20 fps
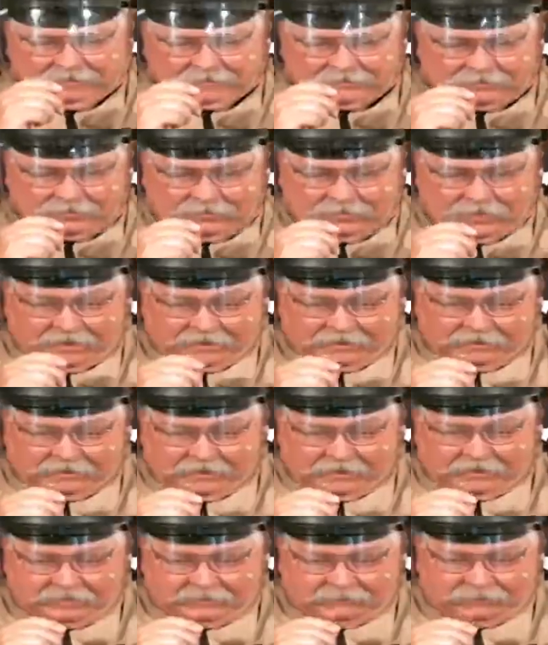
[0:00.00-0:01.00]
So now you
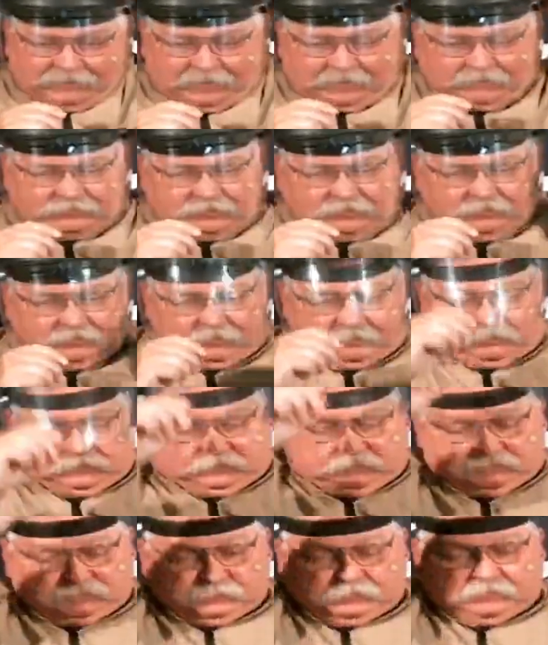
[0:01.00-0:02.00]
need the face shield. Of
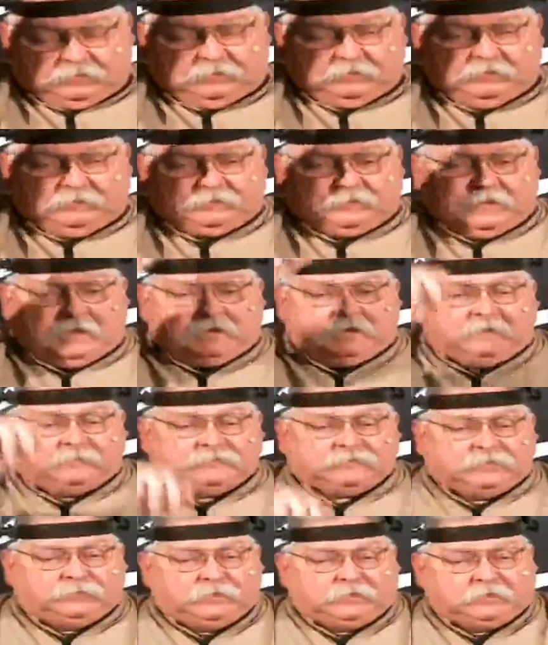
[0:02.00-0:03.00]
course, we're going to lift that up
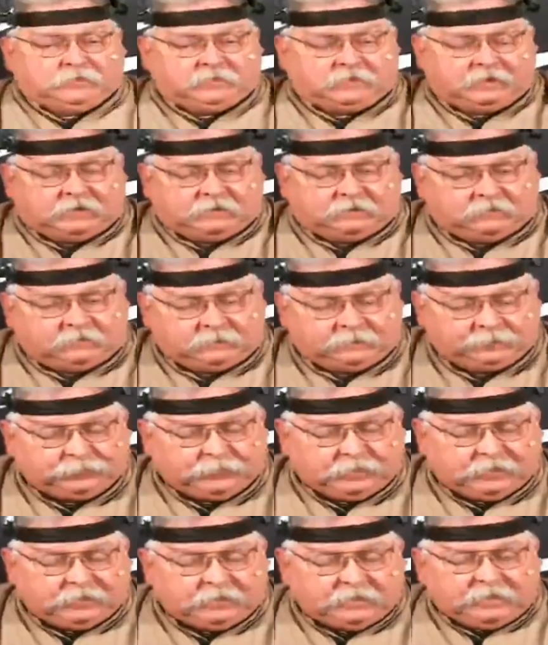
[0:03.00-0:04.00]
so we can hear.
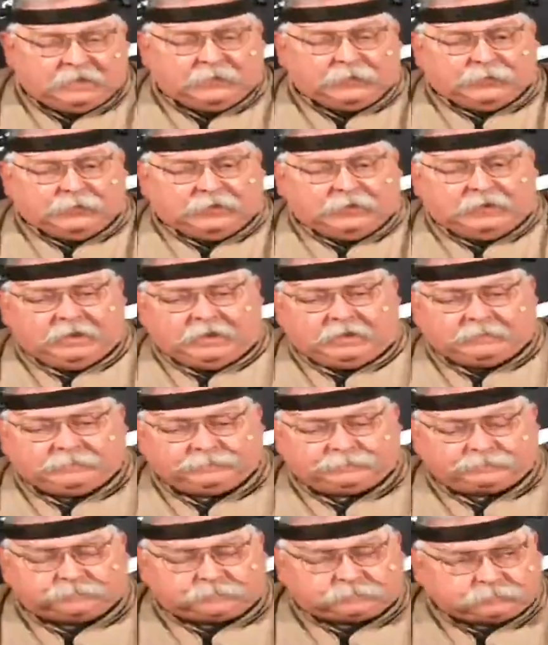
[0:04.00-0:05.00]
But
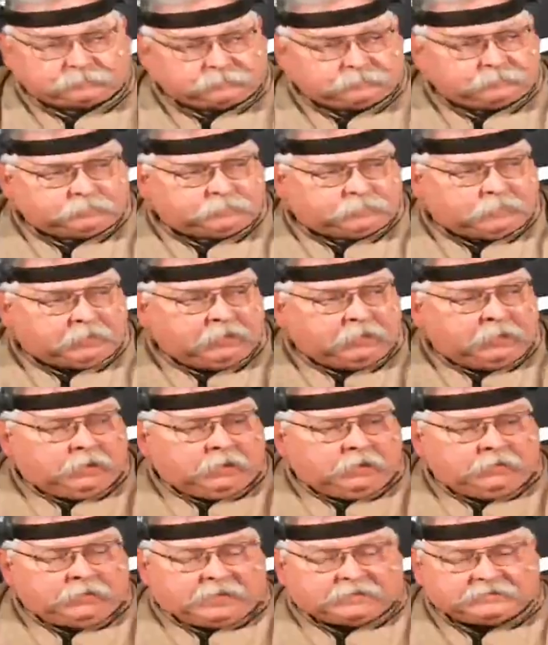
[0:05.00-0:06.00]

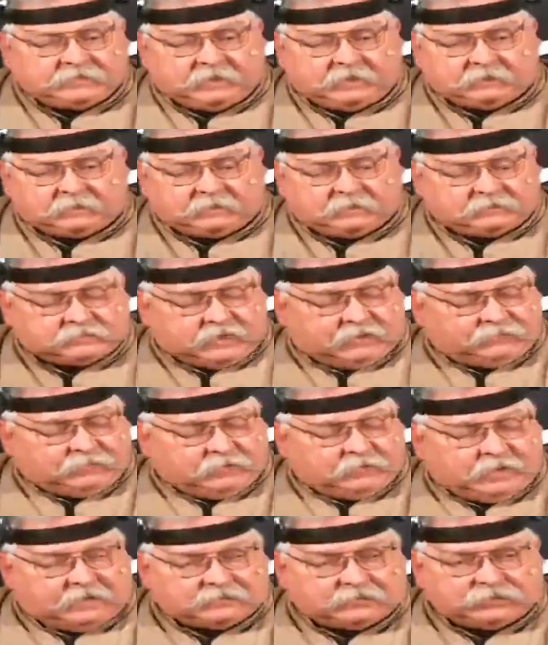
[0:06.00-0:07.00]
that's it. The safety
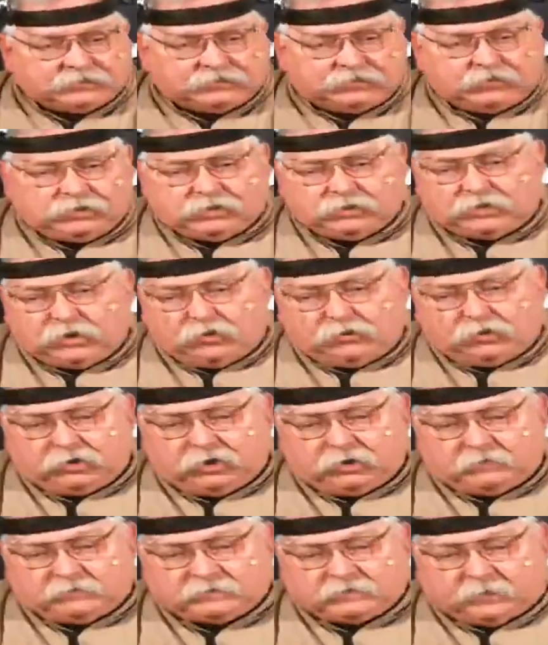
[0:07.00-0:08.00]
glasses do you no
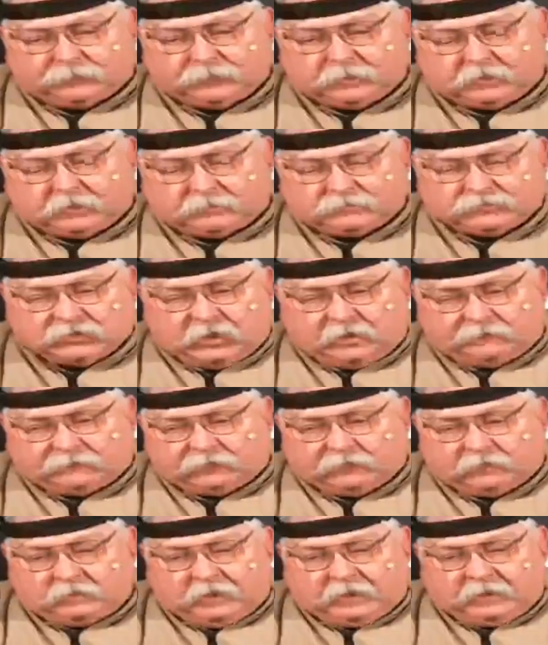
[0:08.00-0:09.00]
good if something comes off
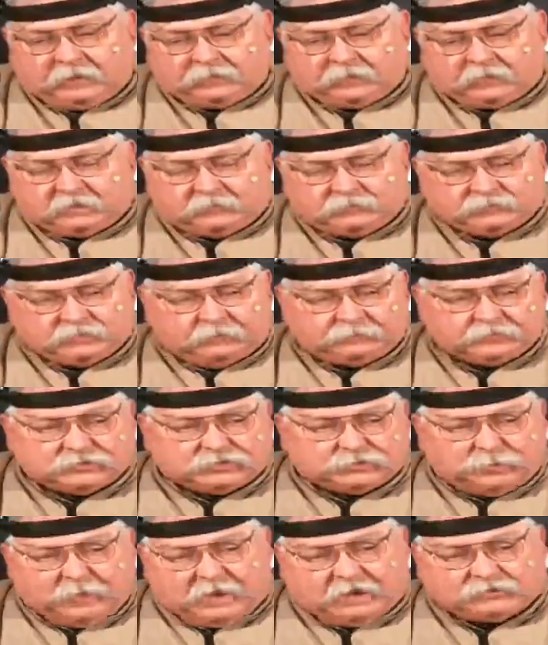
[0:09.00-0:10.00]
the lathe and comes up and
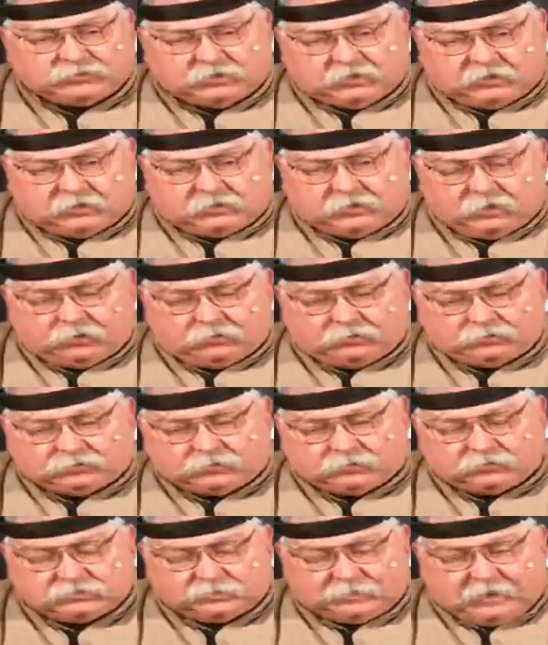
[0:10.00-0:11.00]
smacks you in the nose
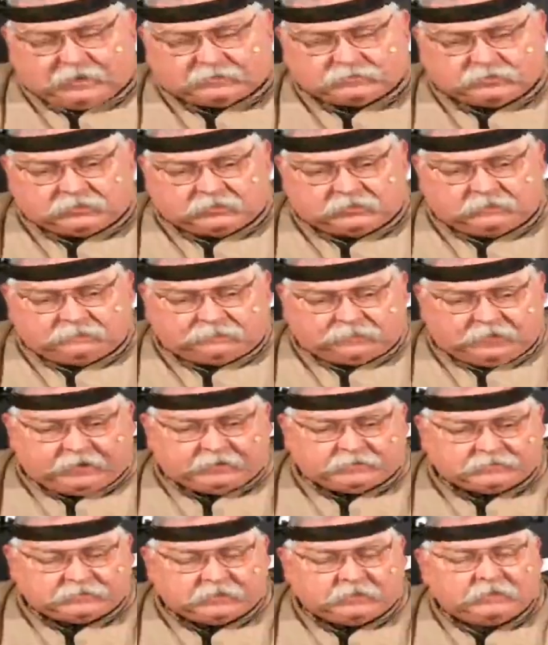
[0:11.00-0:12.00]
or smacks you in the
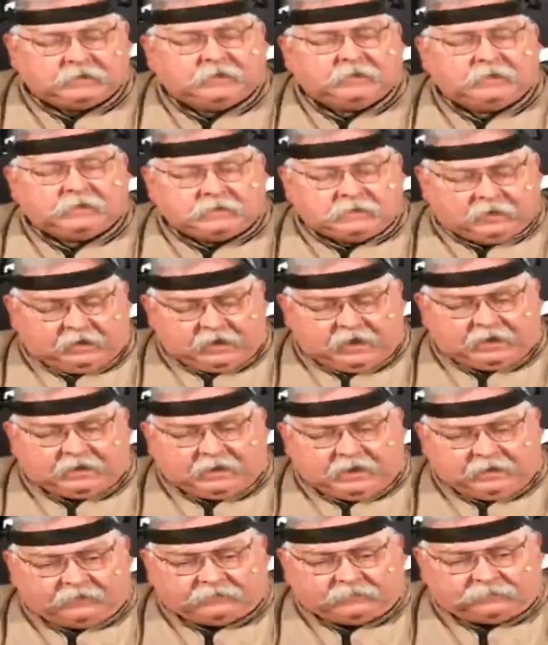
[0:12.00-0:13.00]
face. You got to
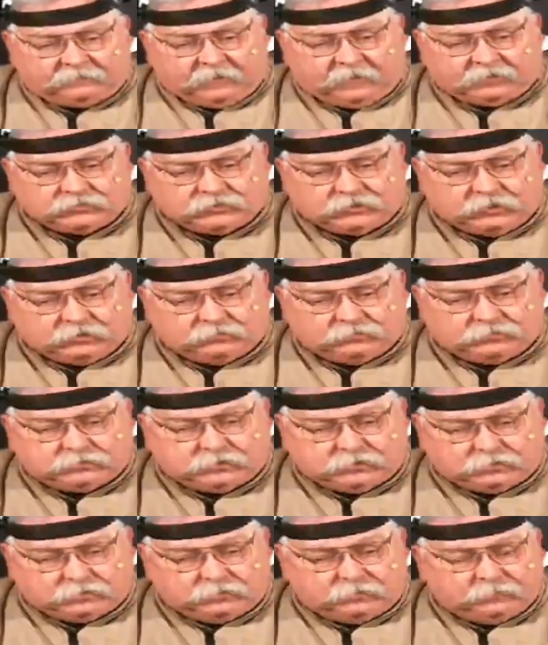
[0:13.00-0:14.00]
have the face shield
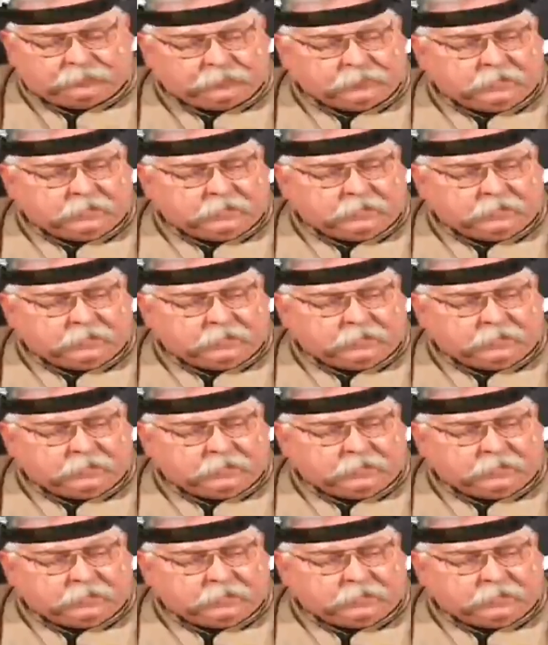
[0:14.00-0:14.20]
too.